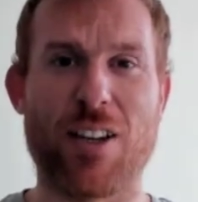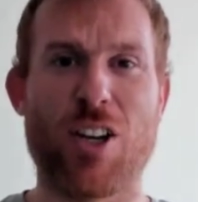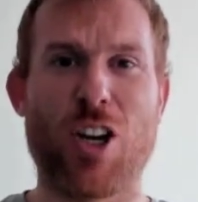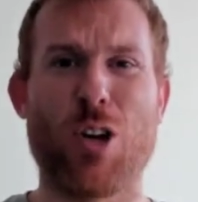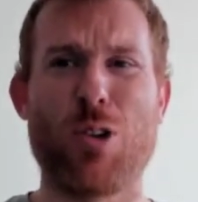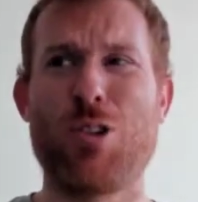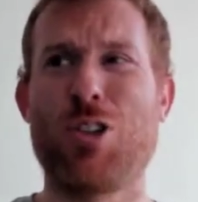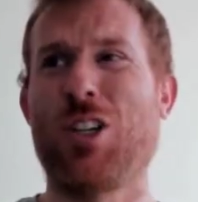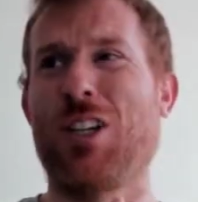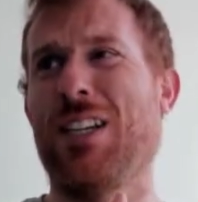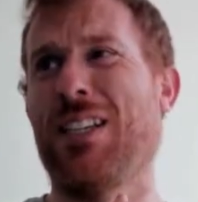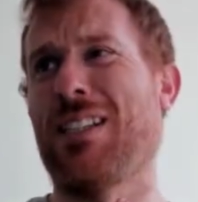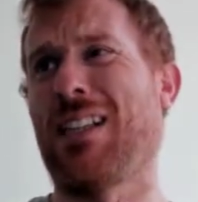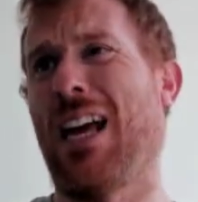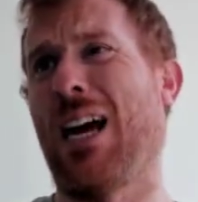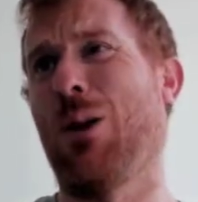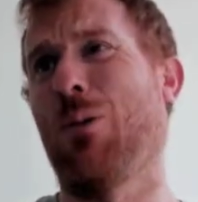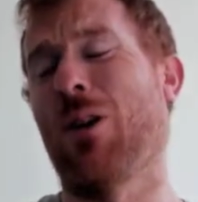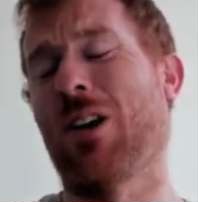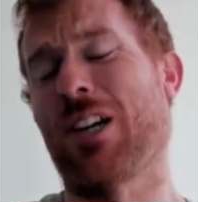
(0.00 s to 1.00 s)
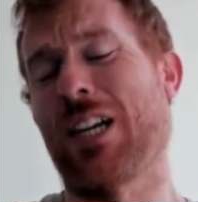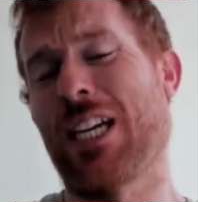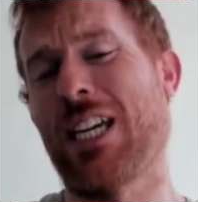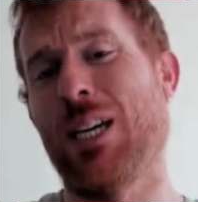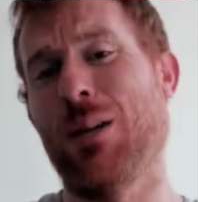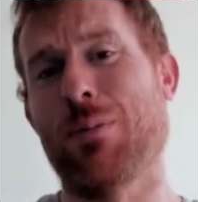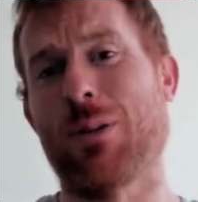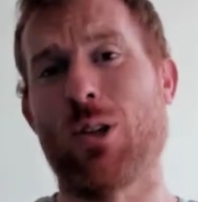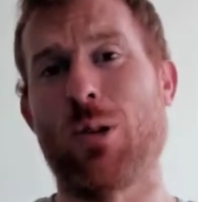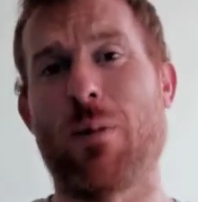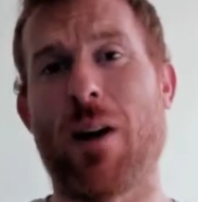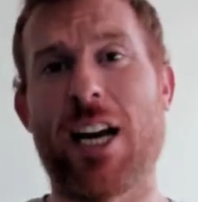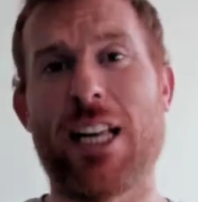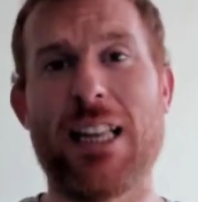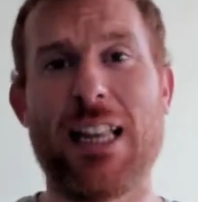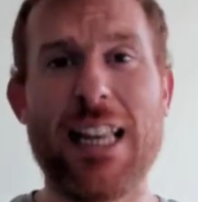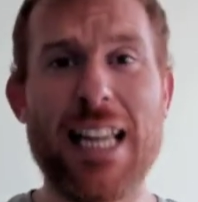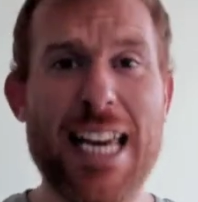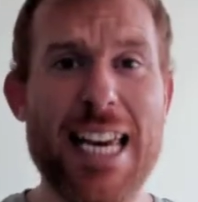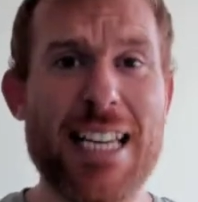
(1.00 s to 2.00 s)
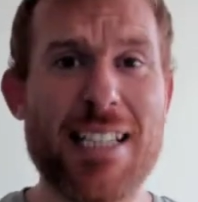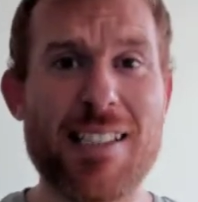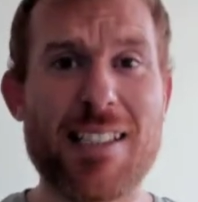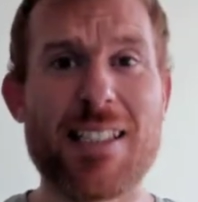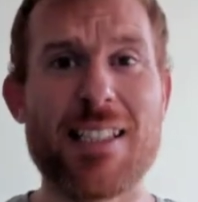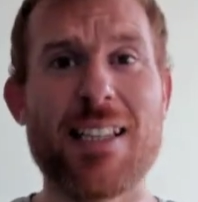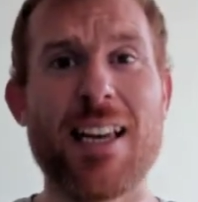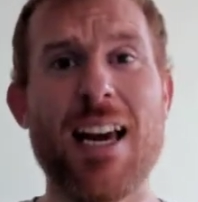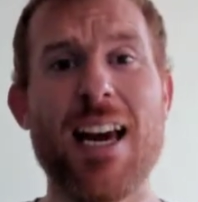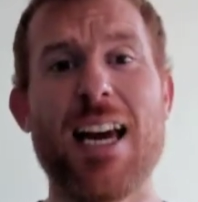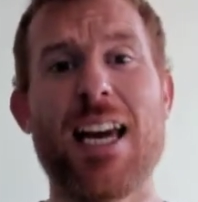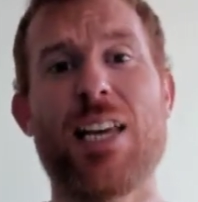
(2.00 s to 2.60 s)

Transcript: Notion is like where I keep all my lists.